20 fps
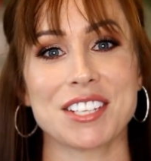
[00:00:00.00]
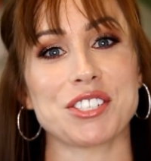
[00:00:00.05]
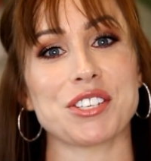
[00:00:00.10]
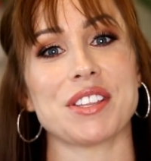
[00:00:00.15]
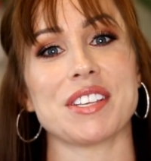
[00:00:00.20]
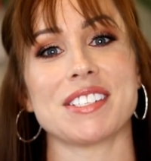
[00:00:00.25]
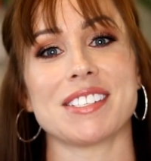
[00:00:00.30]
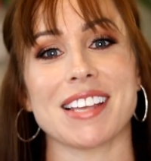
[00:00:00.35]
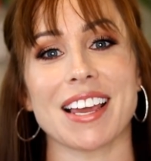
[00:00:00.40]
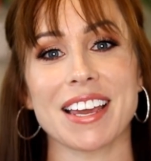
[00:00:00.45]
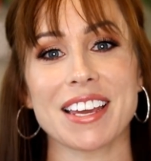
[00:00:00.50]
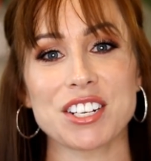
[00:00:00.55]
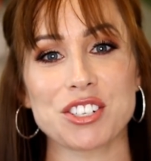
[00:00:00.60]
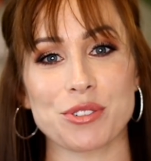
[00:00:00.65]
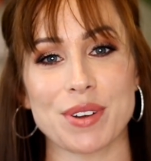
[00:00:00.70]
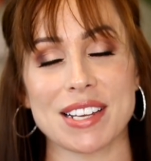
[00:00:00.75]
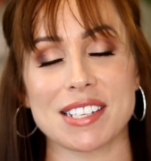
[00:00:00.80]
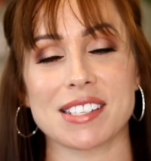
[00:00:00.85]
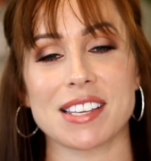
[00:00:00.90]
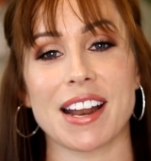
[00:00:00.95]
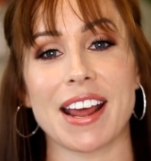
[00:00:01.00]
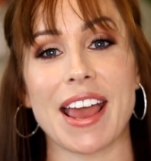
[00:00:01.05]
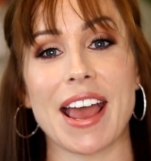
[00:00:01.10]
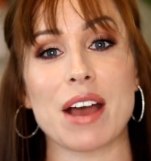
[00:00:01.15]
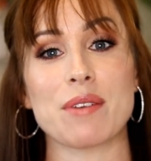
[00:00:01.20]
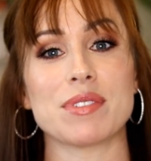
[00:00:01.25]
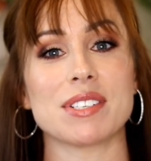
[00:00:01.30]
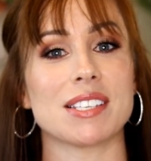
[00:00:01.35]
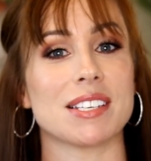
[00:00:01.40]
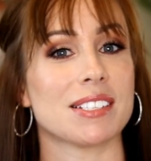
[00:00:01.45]
So the second dress that I
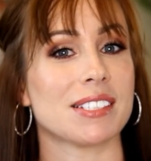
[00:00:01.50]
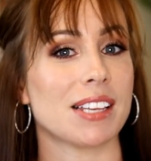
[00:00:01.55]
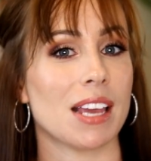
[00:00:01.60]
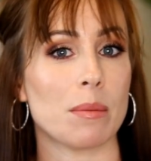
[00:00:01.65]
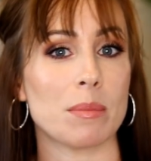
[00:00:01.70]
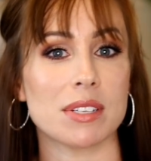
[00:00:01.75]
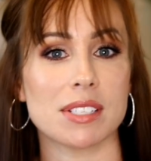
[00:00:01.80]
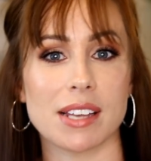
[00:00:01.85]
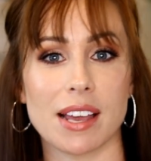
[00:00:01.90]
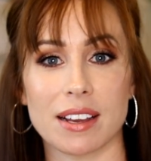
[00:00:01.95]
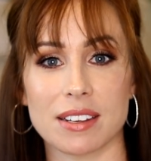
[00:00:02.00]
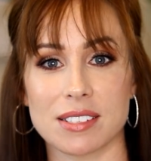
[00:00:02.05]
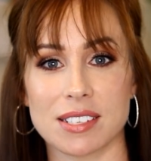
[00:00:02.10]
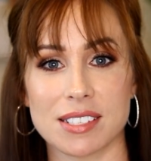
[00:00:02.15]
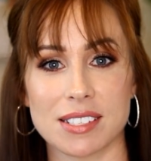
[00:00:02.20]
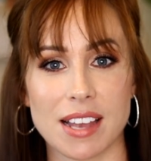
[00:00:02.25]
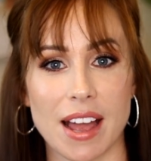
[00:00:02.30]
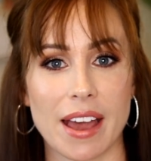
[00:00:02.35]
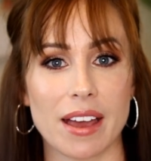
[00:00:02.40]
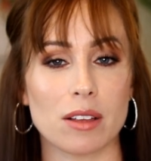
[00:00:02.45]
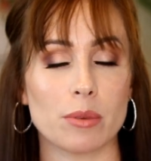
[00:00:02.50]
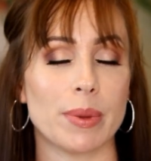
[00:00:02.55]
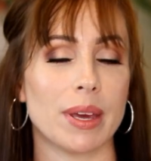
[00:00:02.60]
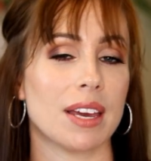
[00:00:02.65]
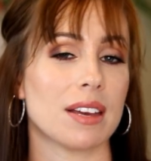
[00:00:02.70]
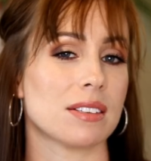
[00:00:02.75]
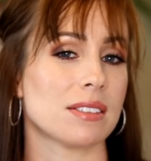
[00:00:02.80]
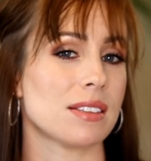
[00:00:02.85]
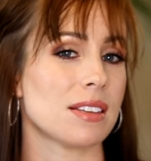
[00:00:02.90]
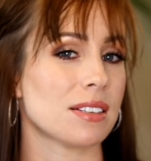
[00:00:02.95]
have is the same exact style
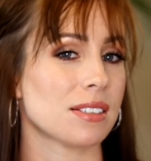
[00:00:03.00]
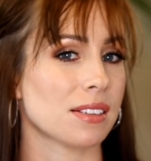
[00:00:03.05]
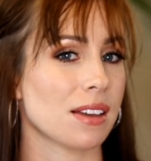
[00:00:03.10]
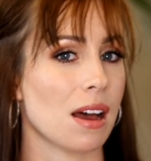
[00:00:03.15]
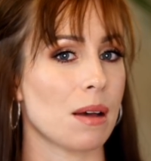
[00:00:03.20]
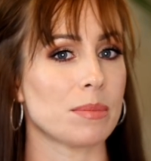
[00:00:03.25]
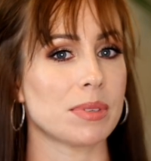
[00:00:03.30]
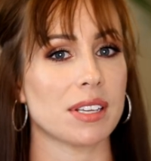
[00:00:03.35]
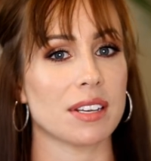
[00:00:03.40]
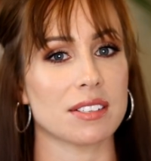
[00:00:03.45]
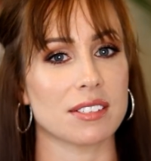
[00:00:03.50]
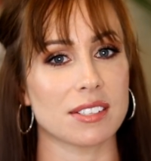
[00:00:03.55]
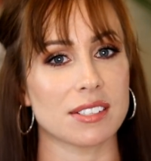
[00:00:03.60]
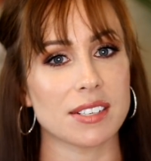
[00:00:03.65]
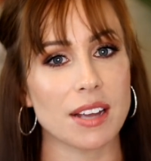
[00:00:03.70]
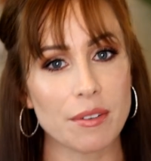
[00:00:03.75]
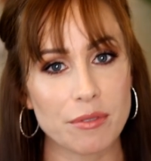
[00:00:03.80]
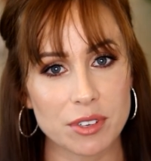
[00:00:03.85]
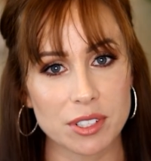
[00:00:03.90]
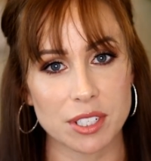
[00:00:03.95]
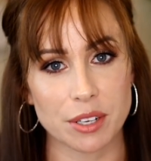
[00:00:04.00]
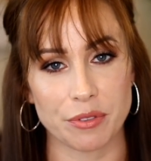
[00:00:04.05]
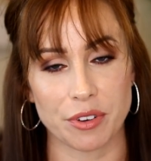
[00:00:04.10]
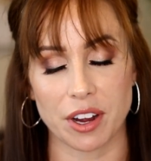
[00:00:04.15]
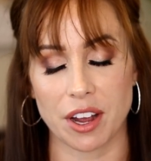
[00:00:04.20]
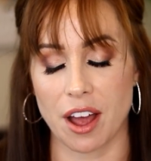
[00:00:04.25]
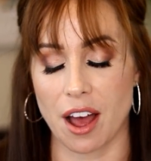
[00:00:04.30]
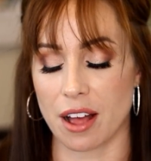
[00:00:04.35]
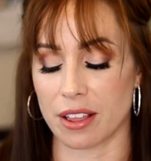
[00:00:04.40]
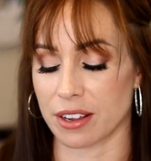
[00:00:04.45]
because this comes in several
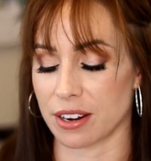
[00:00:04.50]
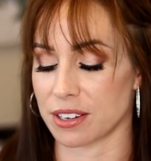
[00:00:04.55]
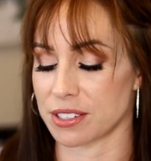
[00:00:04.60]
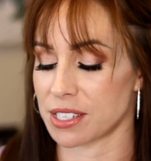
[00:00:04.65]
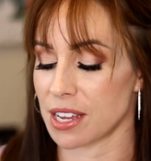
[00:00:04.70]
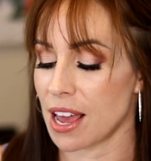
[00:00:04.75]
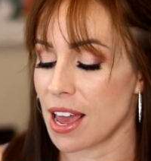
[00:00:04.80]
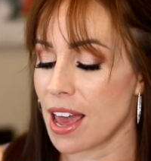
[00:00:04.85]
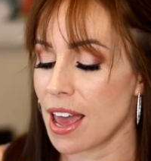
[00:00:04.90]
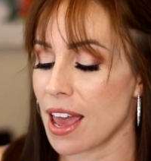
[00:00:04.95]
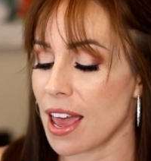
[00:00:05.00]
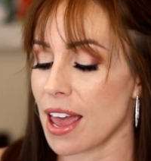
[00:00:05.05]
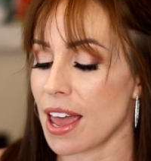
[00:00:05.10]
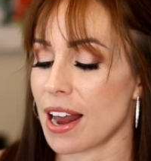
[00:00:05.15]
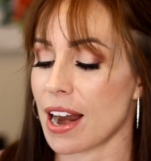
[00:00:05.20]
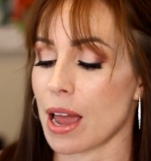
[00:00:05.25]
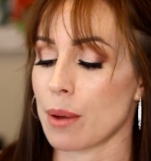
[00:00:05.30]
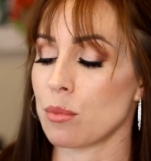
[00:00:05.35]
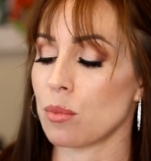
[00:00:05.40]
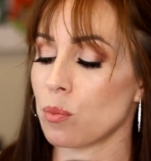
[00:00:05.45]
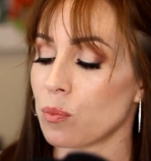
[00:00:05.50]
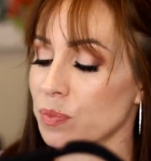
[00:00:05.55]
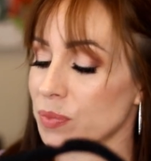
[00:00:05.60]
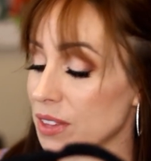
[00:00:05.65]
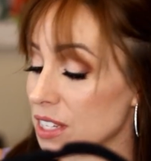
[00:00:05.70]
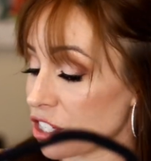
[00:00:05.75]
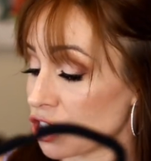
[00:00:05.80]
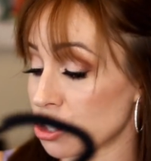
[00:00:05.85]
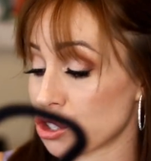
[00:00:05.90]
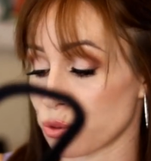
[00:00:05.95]
different colors and I'm
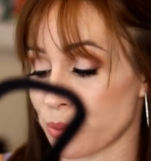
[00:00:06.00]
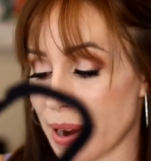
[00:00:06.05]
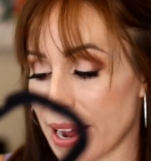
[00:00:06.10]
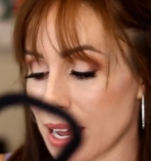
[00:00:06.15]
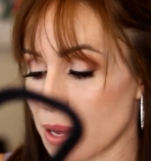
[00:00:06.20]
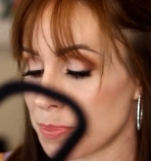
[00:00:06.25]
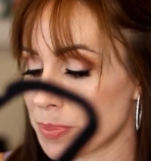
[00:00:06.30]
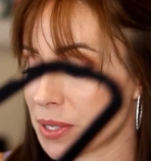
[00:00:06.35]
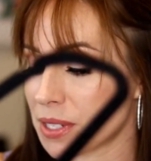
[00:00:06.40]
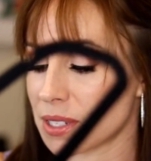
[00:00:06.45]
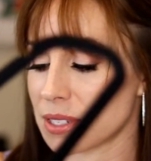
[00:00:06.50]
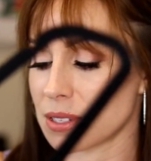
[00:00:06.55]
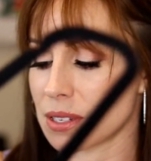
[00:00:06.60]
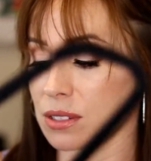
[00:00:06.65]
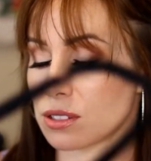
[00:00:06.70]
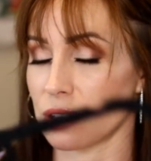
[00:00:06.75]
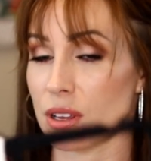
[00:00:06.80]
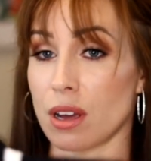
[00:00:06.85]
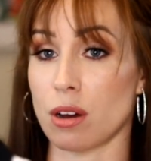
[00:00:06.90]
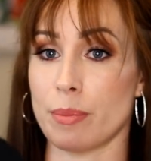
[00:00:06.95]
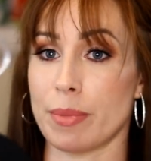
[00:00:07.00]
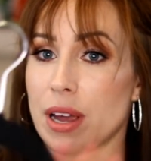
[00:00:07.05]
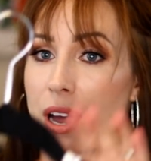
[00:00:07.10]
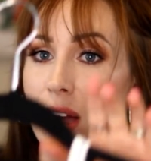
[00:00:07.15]
the stripes, oh